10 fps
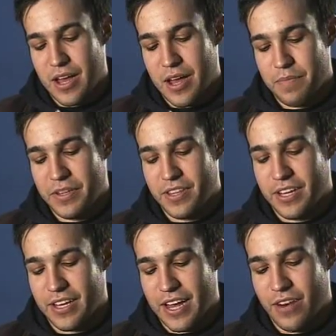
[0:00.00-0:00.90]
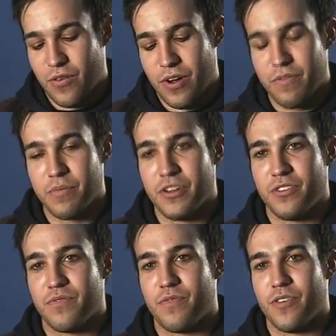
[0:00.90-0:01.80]
Like, I know
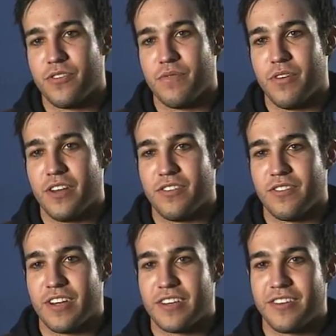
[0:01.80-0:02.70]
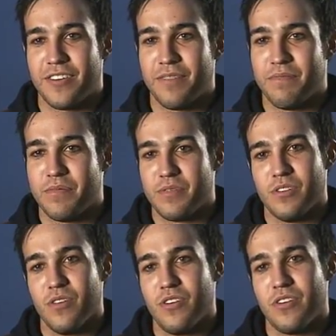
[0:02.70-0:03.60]
everybody's first advice is, like,
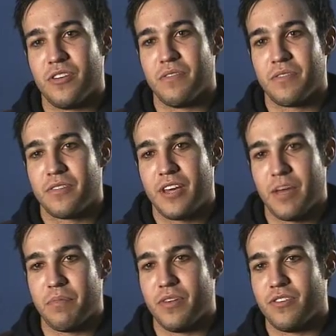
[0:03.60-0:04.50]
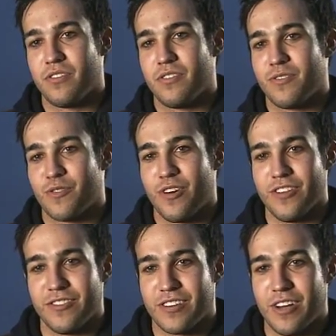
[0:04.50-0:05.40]
go to your campus
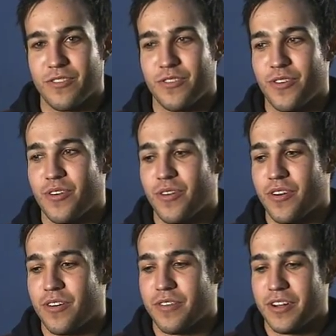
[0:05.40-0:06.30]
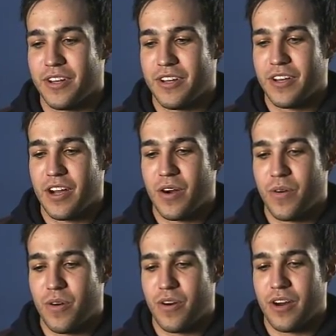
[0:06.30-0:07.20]
crisis counselor,
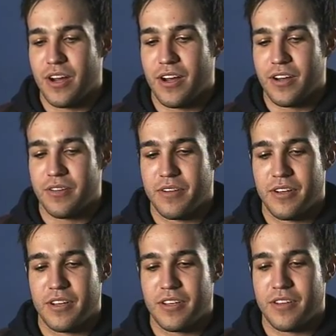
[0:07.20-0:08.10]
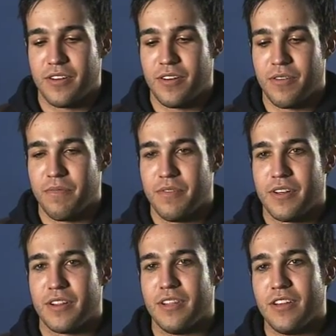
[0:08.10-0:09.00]
or
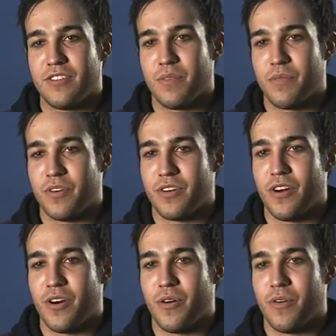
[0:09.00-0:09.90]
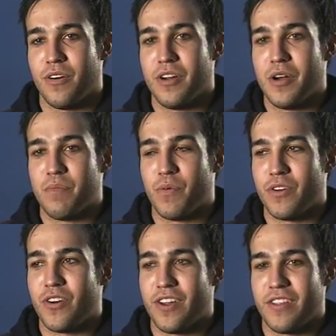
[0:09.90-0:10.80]
let someone know. But
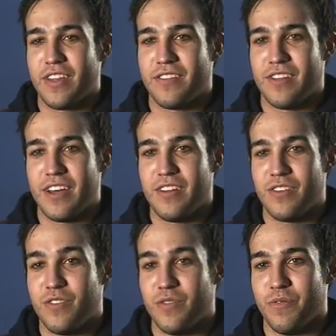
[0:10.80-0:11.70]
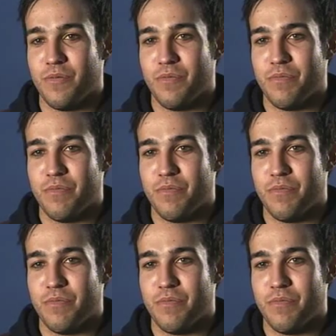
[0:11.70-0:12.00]
when you're in that state, you